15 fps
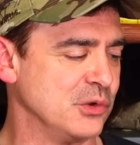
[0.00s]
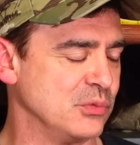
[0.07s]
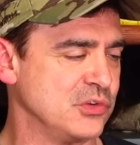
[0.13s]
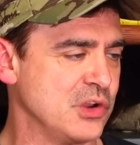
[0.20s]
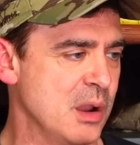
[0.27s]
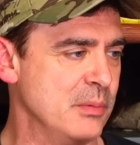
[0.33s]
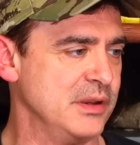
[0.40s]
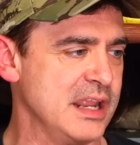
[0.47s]
It was
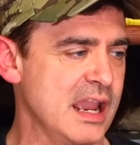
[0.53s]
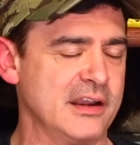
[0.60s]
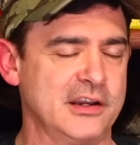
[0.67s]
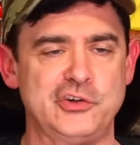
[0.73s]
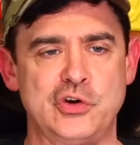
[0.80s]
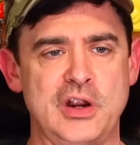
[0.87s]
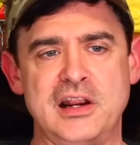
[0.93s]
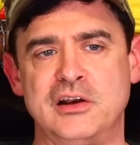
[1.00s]
coming down a
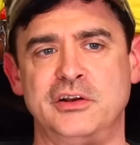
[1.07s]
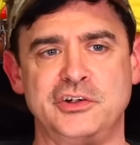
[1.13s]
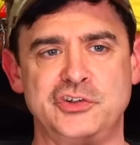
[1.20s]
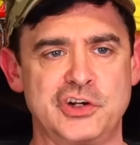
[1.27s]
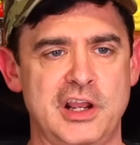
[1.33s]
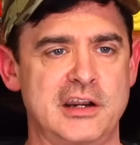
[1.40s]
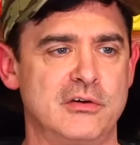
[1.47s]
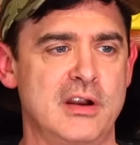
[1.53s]
trail and he
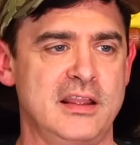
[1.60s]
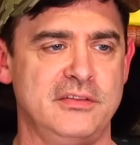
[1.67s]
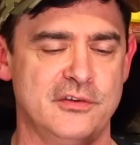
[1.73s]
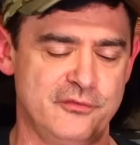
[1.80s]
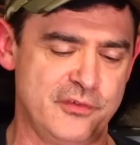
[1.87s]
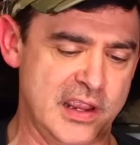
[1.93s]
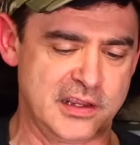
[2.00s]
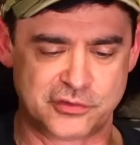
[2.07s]
shot it right in the
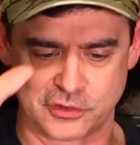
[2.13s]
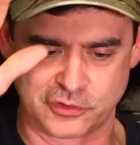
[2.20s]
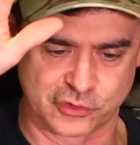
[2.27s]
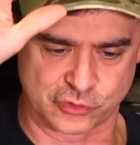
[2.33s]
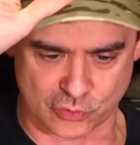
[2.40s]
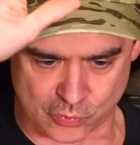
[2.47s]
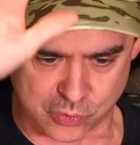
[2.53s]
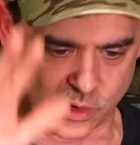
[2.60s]
face. It
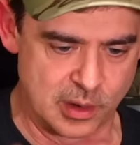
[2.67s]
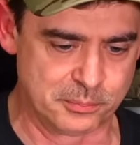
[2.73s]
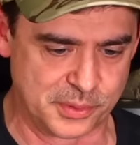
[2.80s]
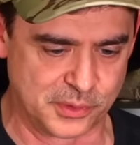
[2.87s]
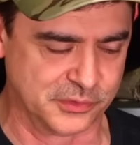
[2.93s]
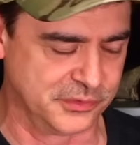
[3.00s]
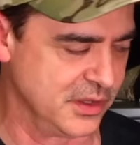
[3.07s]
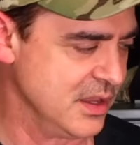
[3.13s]
just
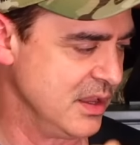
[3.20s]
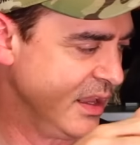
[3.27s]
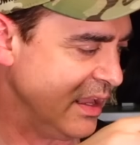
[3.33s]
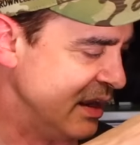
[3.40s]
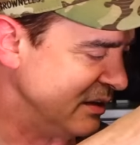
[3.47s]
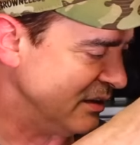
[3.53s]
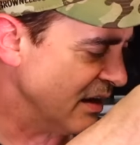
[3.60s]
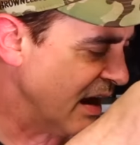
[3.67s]
crumpled
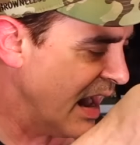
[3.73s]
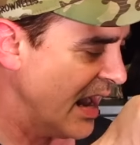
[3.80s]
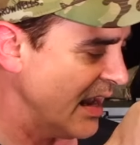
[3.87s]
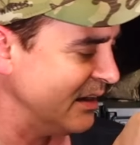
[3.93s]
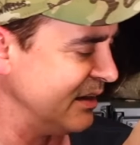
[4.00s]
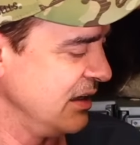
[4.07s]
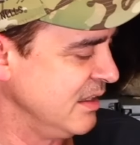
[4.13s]
and died